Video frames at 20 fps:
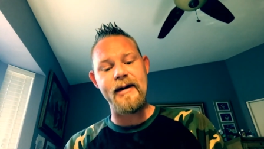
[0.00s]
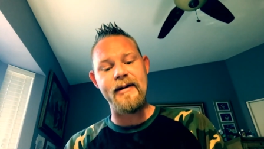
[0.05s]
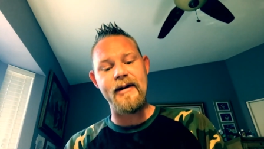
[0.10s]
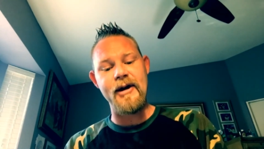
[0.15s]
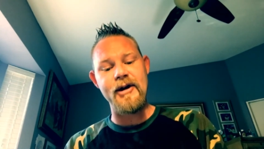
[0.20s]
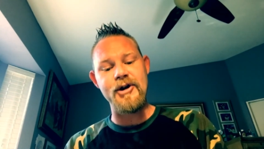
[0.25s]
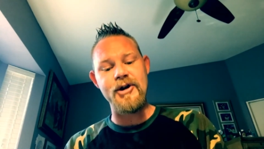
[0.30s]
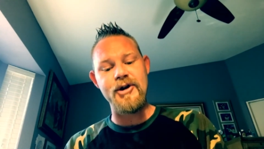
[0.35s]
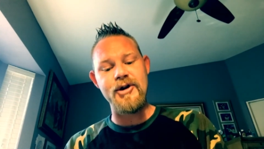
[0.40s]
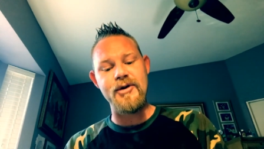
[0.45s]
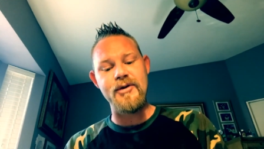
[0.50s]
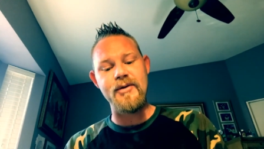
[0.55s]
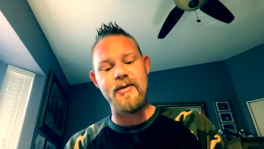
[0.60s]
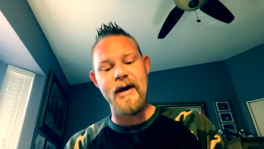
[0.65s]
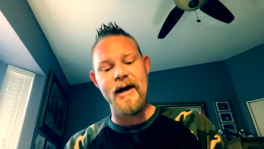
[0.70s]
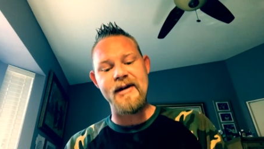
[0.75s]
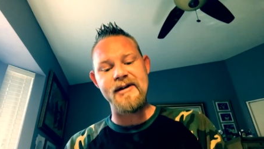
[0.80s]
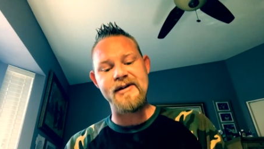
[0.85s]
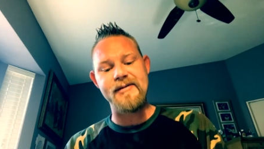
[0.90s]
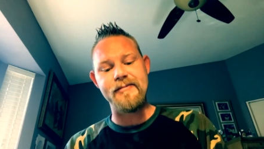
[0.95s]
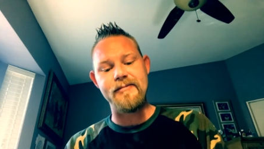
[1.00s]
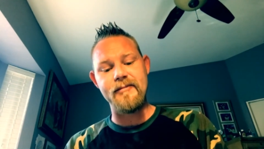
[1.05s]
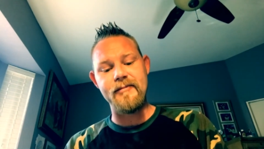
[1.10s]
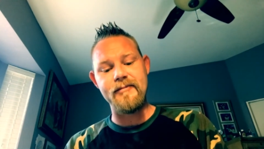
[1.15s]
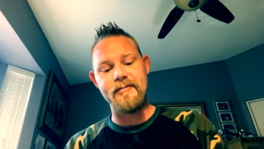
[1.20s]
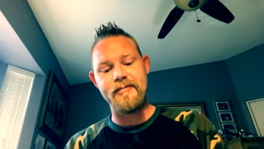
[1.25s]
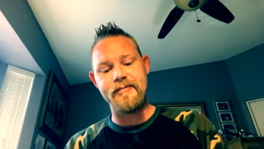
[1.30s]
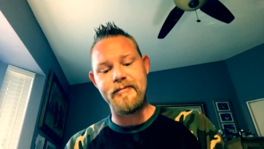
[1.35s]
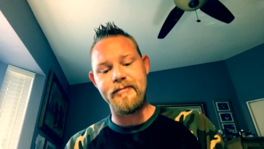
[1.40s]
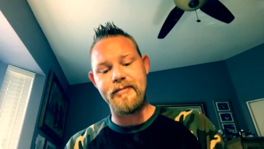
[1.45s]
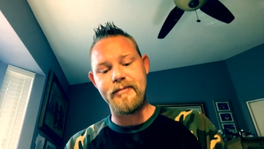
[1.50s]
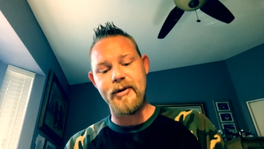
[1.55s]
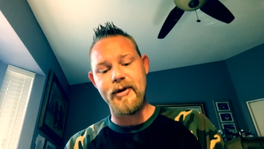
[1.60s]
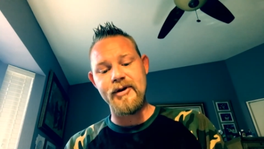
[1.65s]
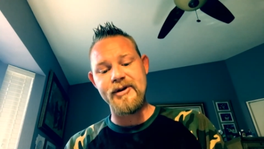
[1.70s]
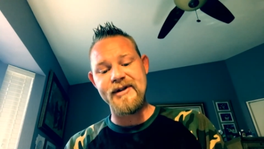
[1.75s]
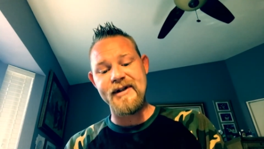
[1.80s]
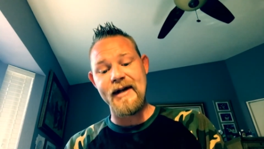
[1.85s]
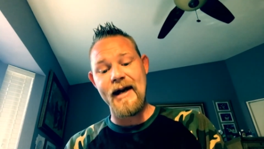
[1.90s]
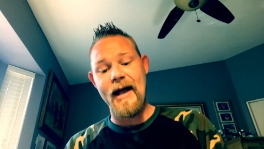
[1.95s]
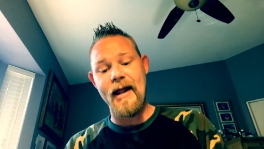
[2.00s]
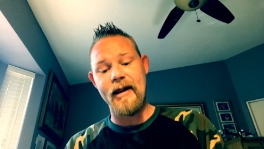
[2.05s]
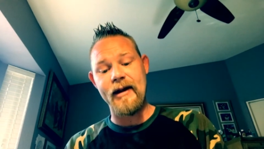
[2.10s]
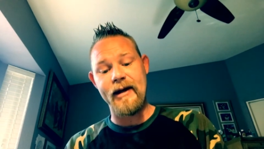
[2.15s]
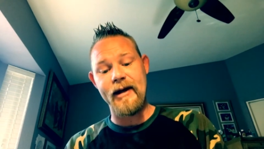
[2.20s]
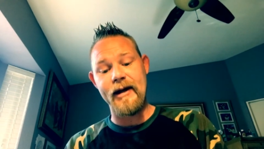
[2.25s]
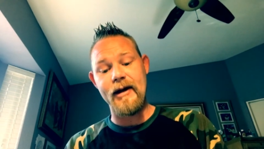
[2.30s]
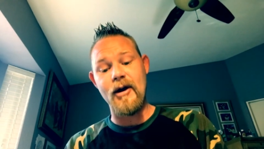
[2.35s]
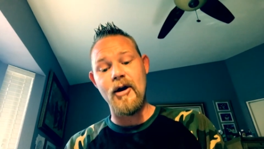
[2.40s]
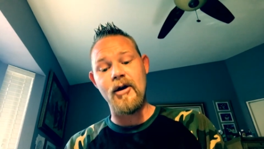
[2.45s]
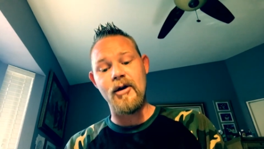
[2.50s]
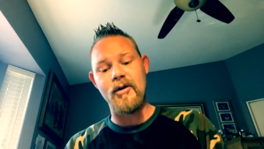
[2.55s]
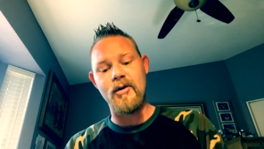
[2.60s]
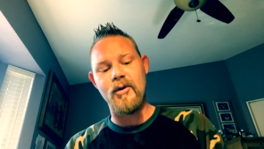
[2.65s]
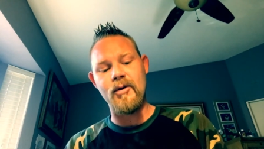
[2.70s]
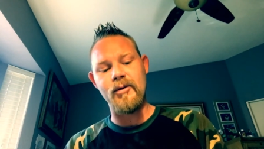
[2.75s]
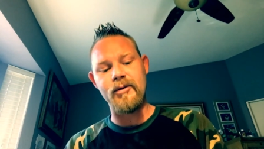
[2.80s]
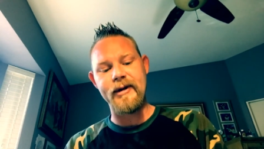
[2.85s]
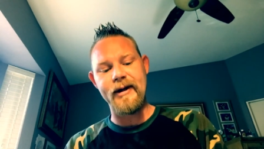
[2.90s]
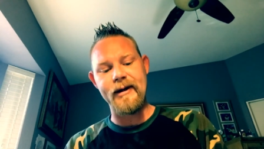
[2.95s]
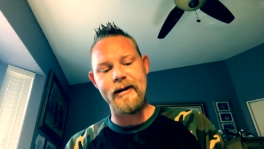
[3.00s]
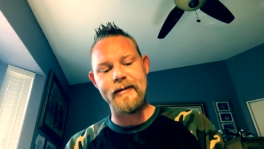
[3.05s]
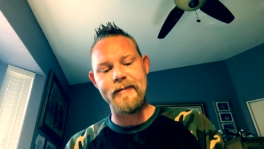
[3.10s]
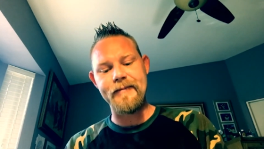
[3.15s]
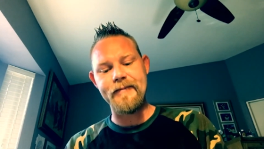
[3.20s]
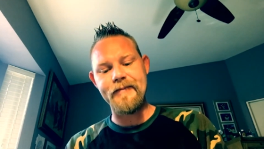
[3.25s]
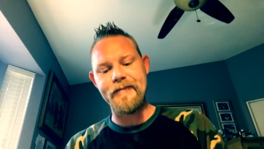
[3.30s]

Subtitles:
that you as personality are holding.